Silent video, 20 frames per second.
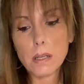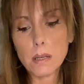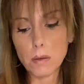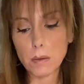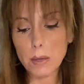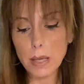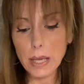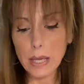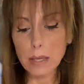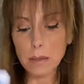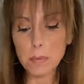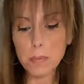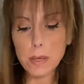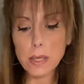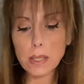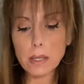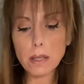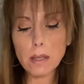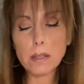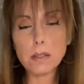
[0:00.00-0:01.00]
Okay,
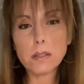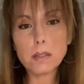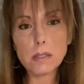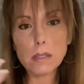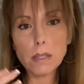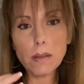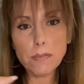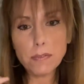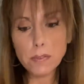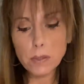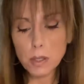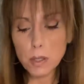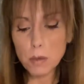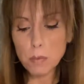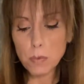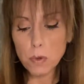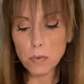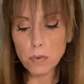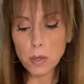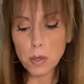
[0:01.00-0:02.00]
but it's definitely a
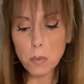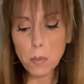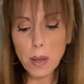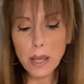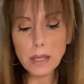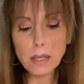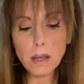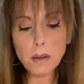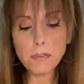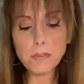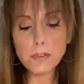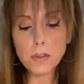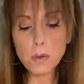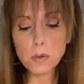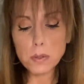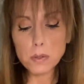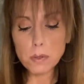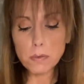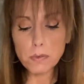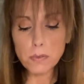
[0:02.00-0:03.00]
moving away. Now, for
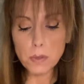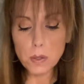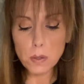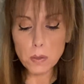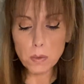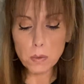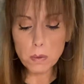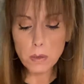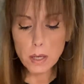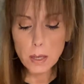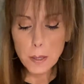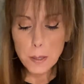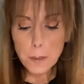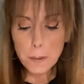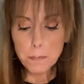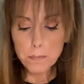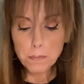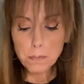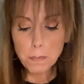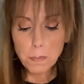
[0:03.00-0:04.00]
those of you,
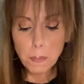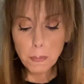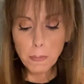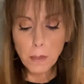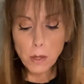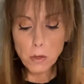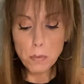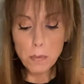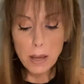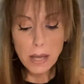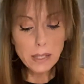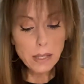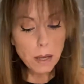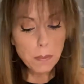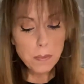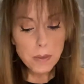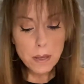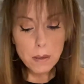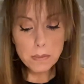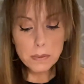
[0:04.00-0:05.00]
you might
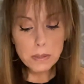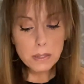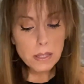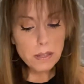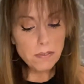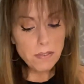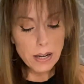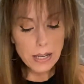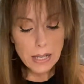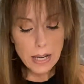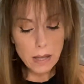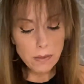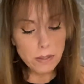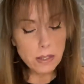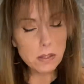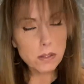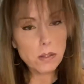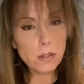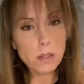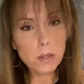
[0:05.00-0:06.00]
not be able to leave right now.
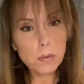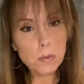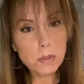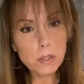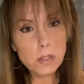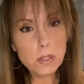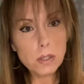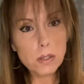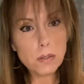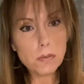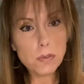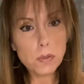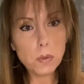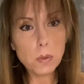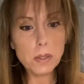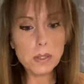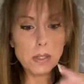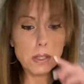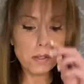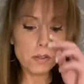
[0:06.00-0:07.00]
That's the thing with the Six of
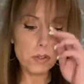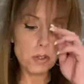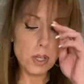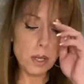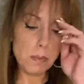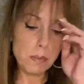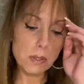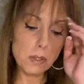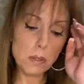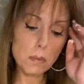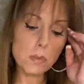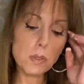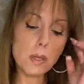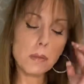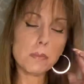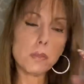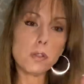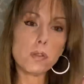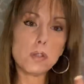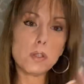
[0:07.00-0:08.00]
Swords energy. I mean,
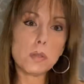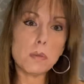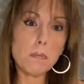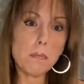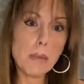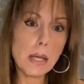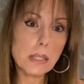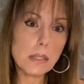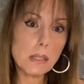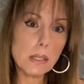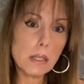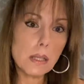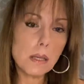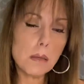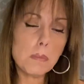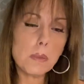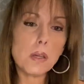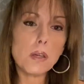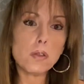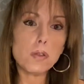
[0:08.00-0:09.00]
sometimes it's just
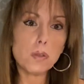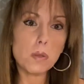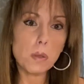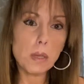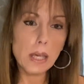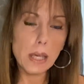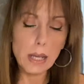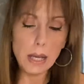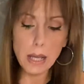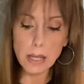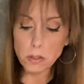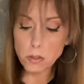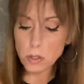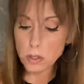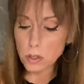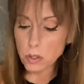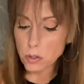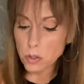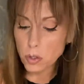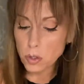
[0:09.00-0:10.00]
mentally because you can't
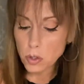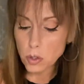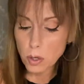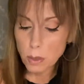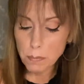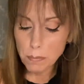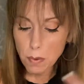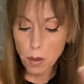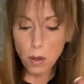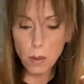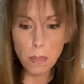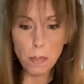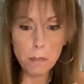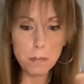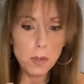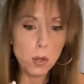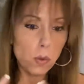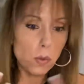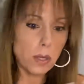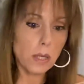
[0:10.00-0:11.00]
actually just jump on the
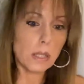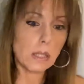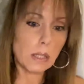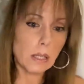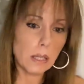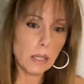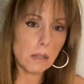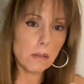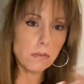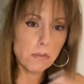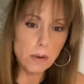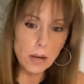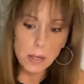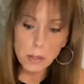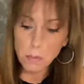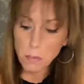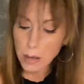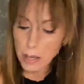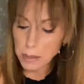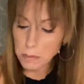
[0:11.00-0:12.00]
boat and leave right
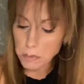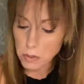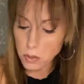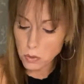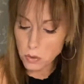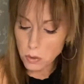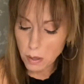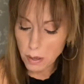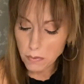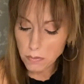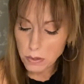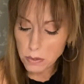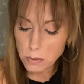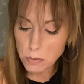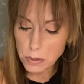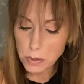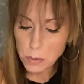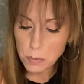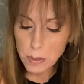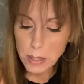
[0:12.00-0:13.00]
away because you have other
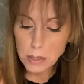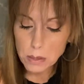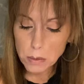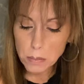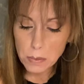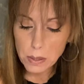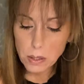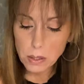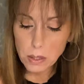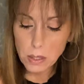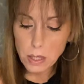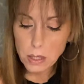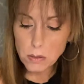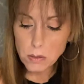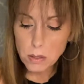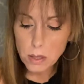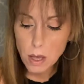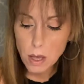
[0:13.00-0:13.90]
responsibilities.